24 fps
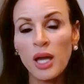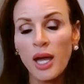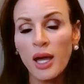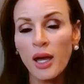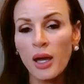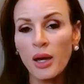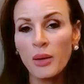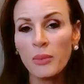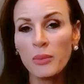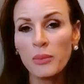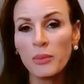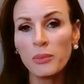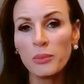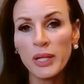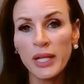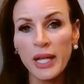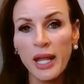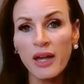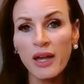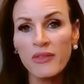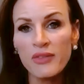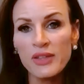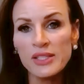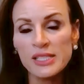
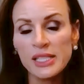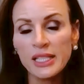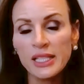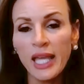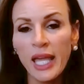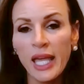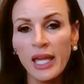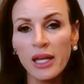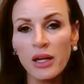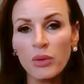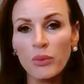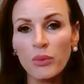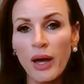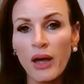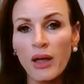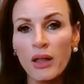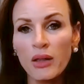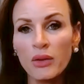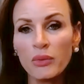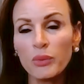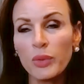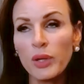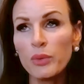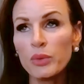BNAB as a
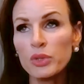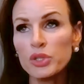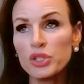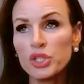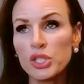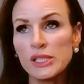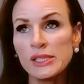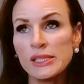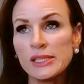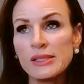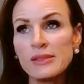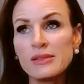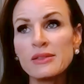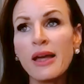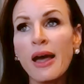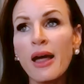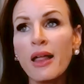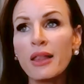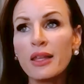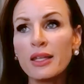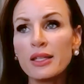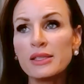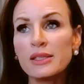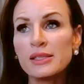KOL, and we were just in
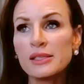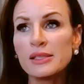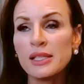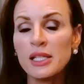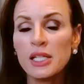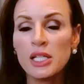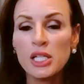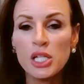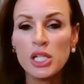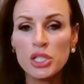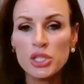Dallas